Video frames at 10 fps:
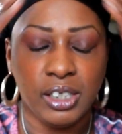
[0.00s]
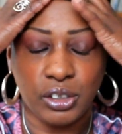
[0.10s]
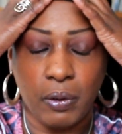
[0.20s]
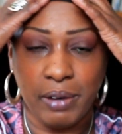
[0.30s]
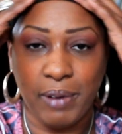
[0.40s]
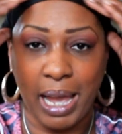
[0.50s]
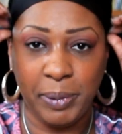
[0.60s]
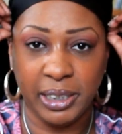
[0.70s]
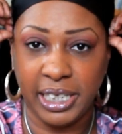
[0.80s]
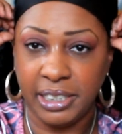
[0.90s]
So I
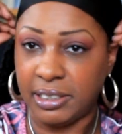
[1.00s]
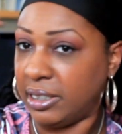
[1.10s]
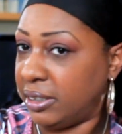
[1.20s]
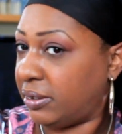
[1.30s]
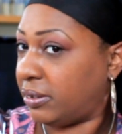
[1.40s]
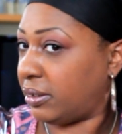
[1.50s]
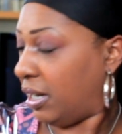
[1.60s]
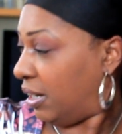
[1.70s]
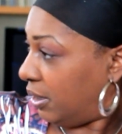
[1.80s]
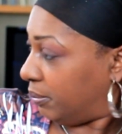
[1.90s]
wrap it like this.
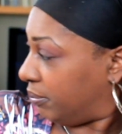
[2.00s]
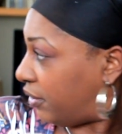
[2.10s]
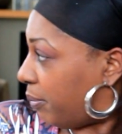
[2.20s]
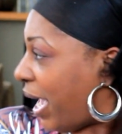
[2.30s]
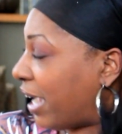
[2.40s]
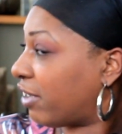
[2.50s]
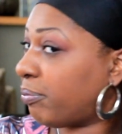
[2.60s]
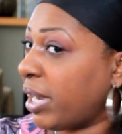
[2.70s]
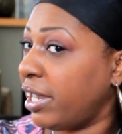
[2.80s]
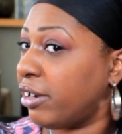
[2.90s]
The back
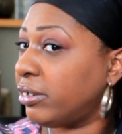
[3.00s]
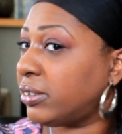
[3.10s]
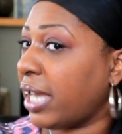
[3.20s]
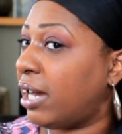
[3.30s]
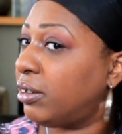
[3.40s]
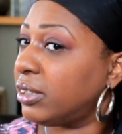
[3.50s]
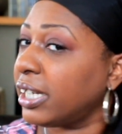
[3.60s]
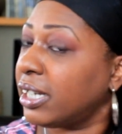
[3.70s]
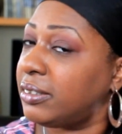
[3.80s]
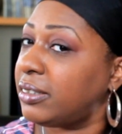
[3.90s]
of my hair is out.
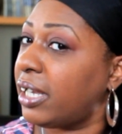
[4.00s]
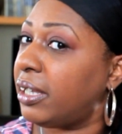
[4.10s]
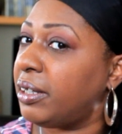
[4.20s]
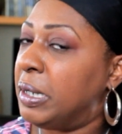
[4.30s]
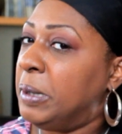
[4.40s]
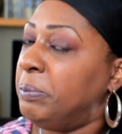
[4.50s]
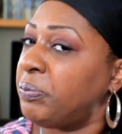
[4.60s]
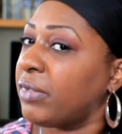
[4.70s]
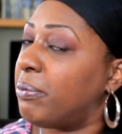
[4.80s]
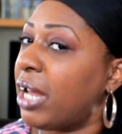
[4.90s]
Like I said,
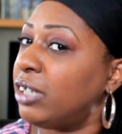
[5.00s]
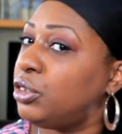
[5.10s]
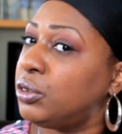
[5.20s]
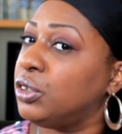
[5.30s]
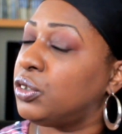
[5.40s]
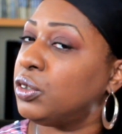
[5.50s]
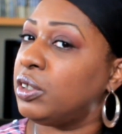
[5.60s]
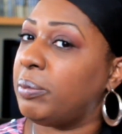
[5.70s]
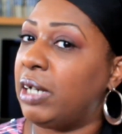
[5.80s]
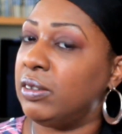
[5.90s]
I'm not too
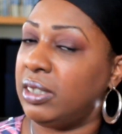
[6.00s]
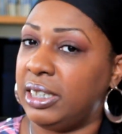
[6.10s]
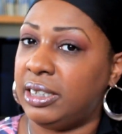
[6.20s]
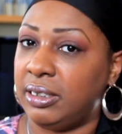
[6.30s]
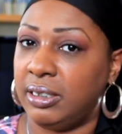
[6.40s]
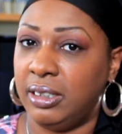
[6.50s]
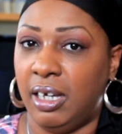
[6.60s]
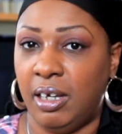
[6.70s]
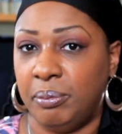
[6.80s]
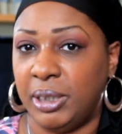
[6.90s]
concerned about lint
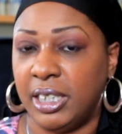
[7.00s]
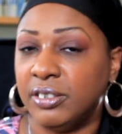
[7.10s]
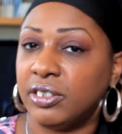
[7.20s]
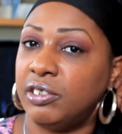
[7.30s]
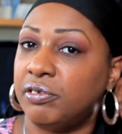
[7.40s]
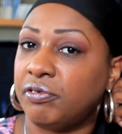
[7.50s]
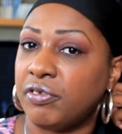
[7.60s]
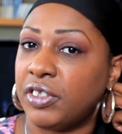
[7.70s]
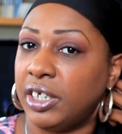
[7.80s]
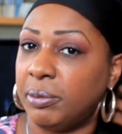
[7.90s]
because
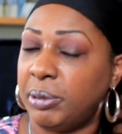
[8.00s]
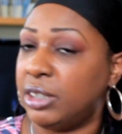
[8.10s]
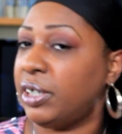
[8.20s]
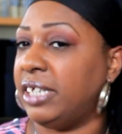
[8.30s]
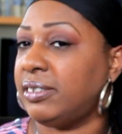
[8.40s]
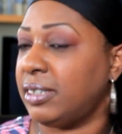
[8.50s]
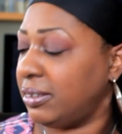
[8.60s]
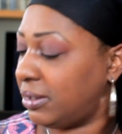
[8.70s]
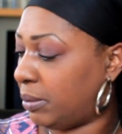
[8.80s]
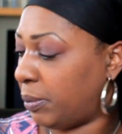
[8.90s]
of the pillowcase that
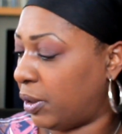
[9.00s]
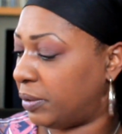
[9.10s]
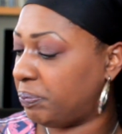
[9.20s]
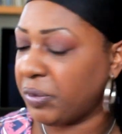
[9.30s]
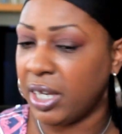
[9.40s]
I sleep on.